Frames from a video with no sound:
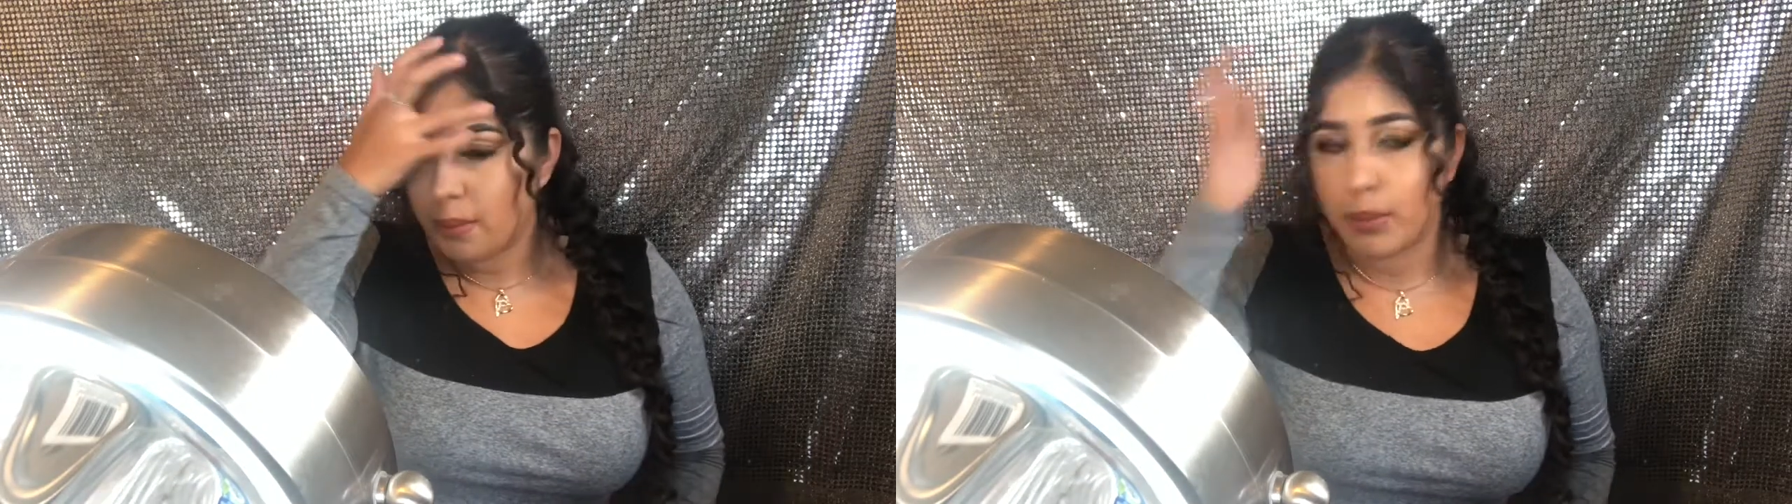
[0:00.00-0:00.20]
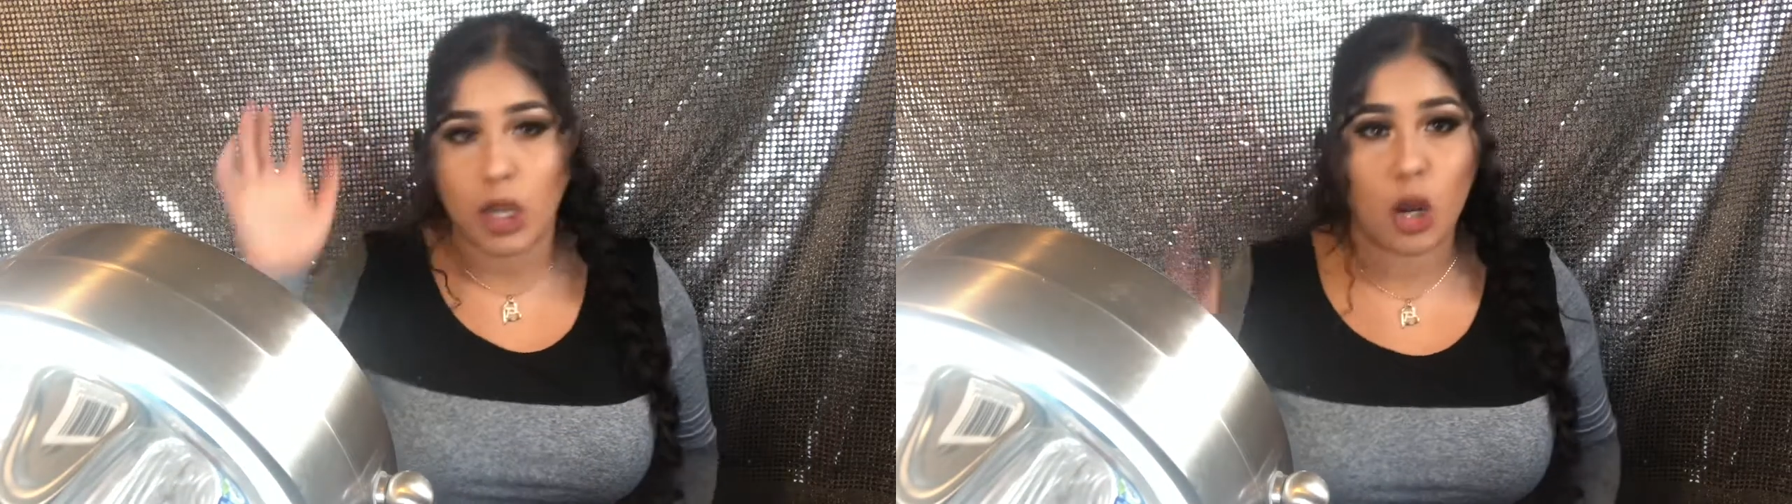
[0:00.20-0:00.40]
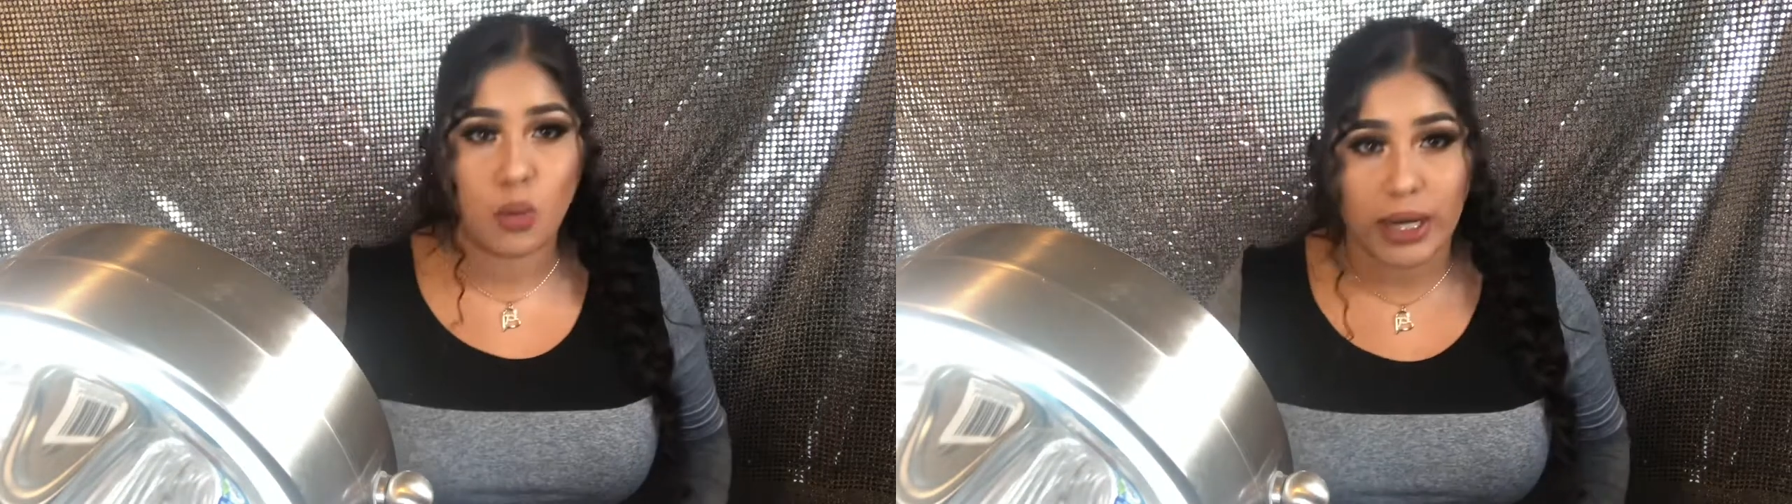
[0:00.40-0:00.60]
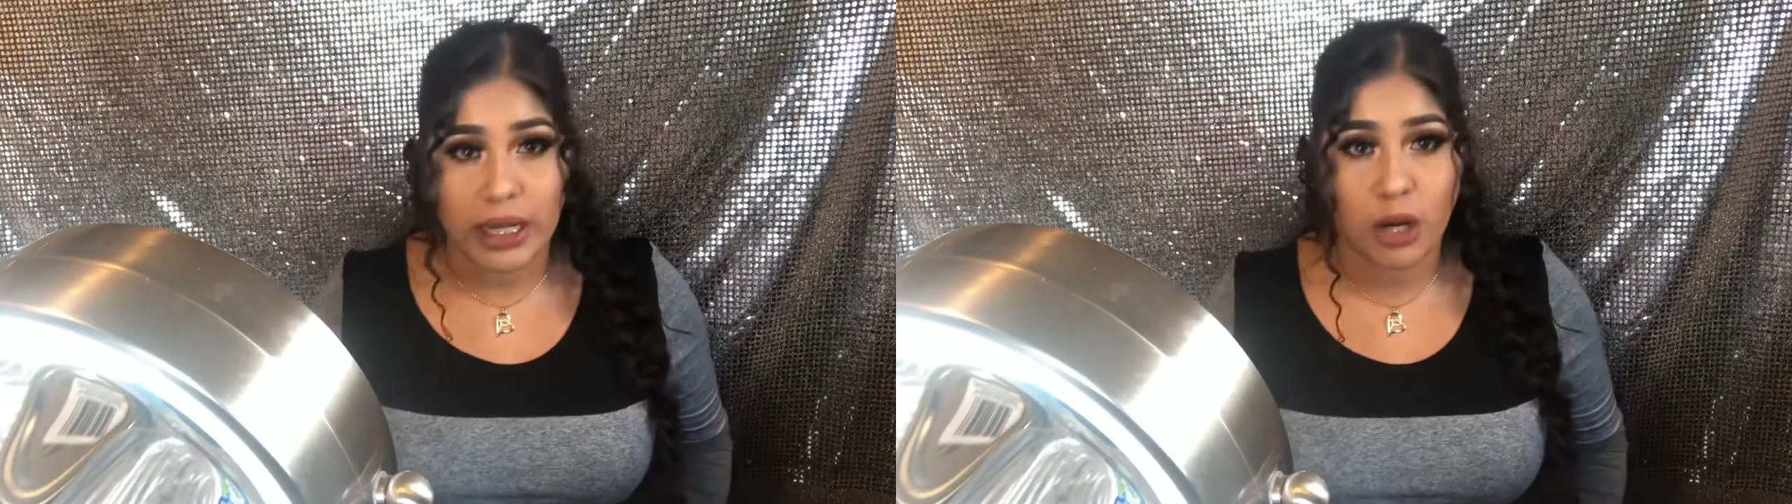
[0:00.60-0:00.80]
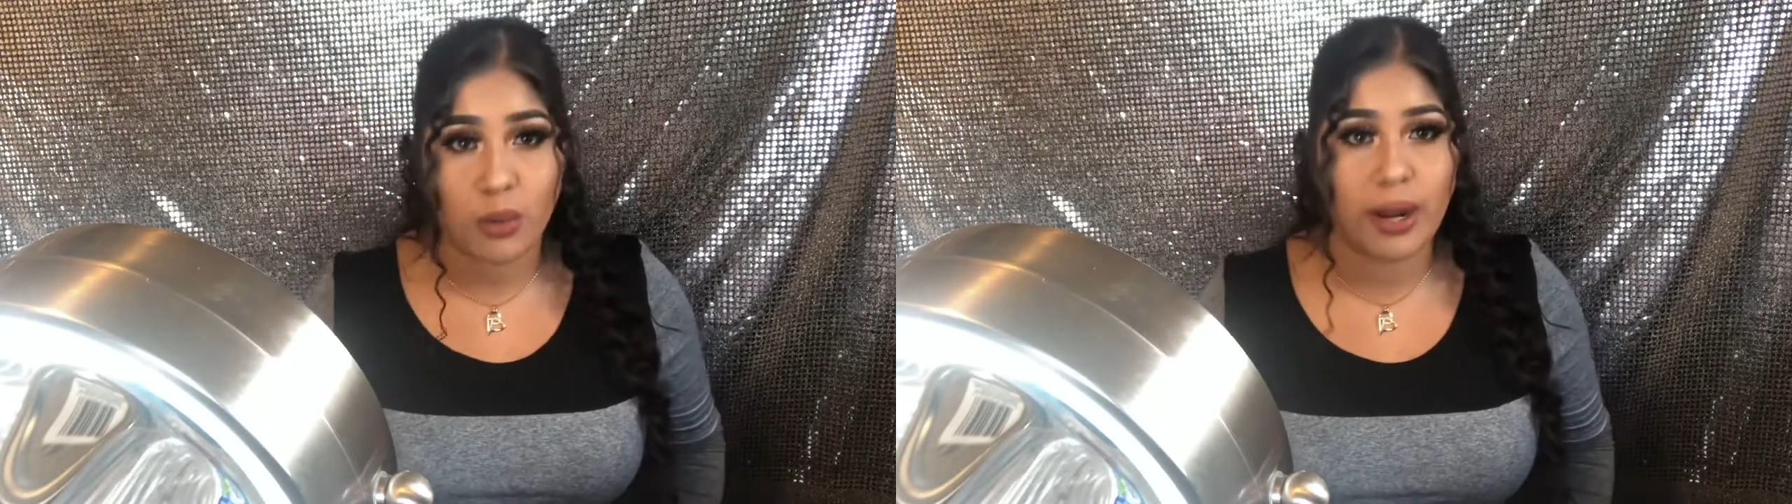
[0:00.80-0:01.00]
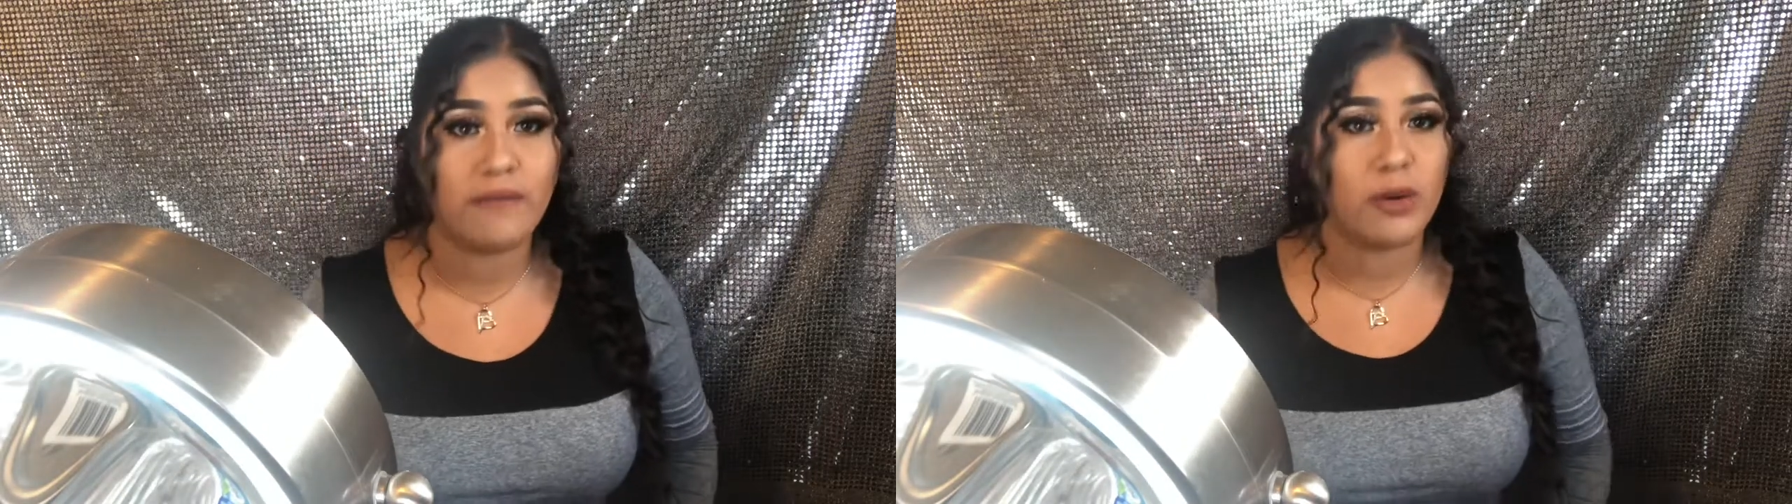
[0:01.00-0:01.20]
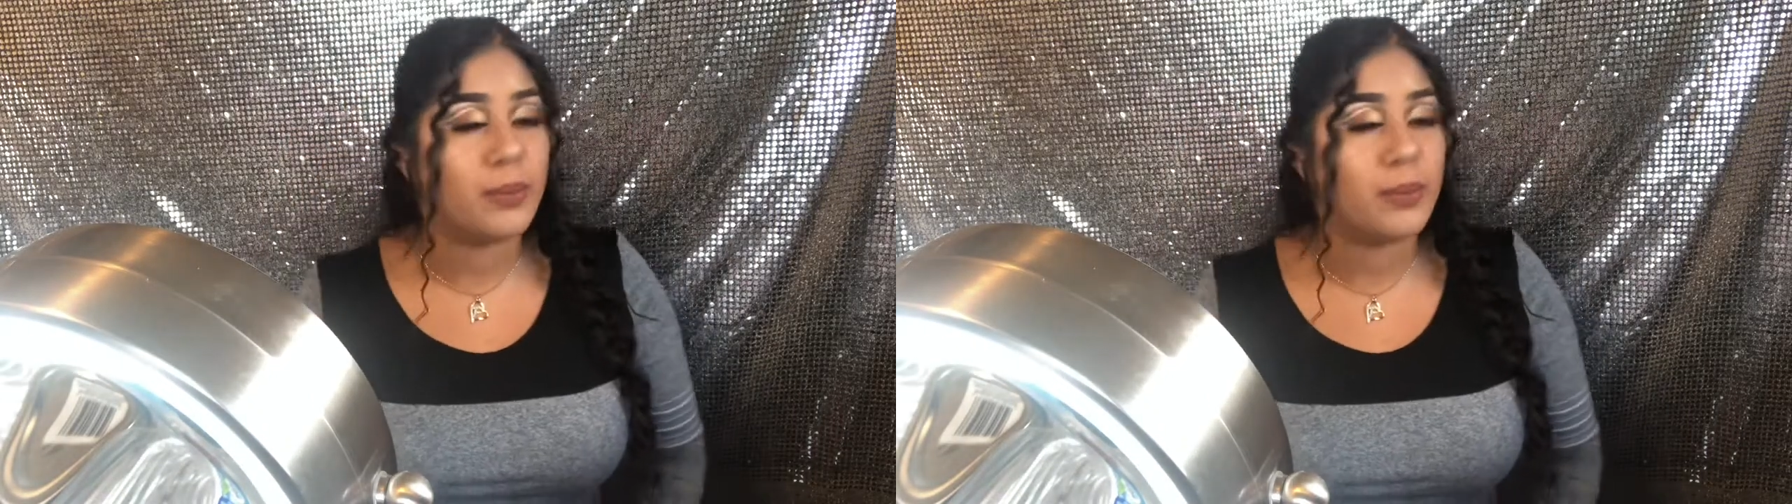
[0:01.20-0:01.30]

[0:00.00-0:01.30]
be all ready or whatever.